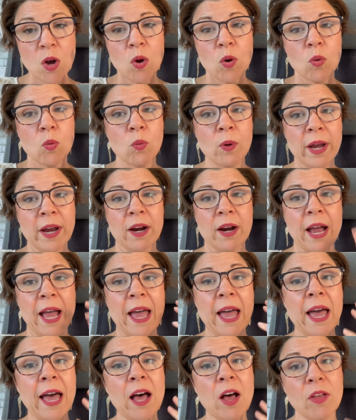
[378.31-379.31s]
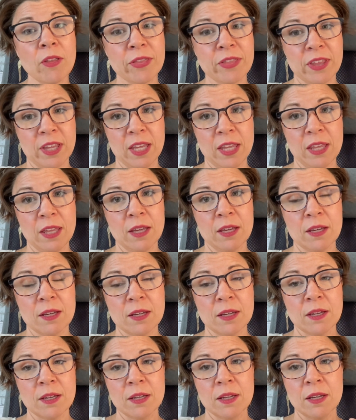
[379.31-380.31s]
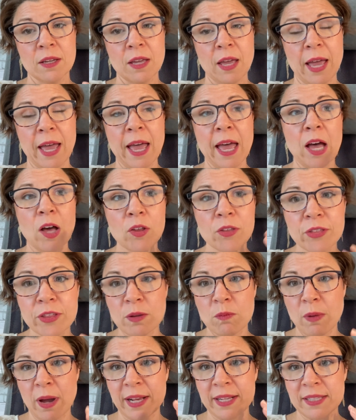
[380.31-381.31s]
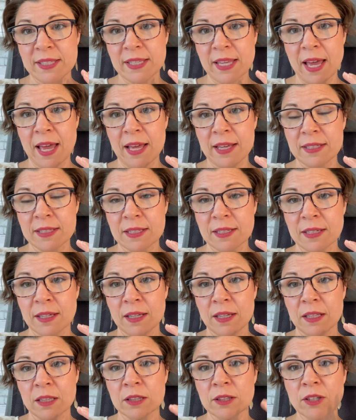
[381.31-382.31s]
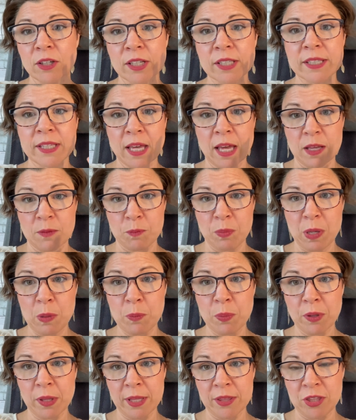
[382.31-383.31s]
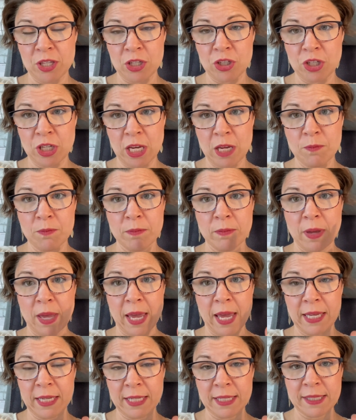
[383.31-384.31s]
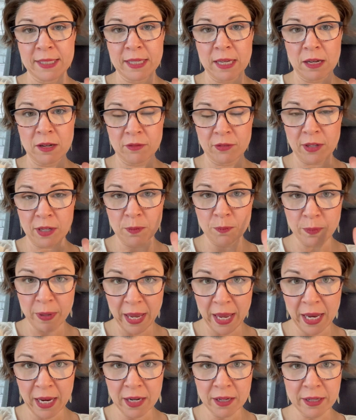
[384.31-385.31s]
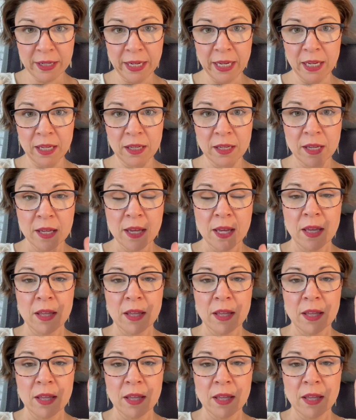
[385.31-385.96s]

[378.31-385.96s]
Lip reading: Where a healthy mindset looks at people at the gym, and instead of comparing,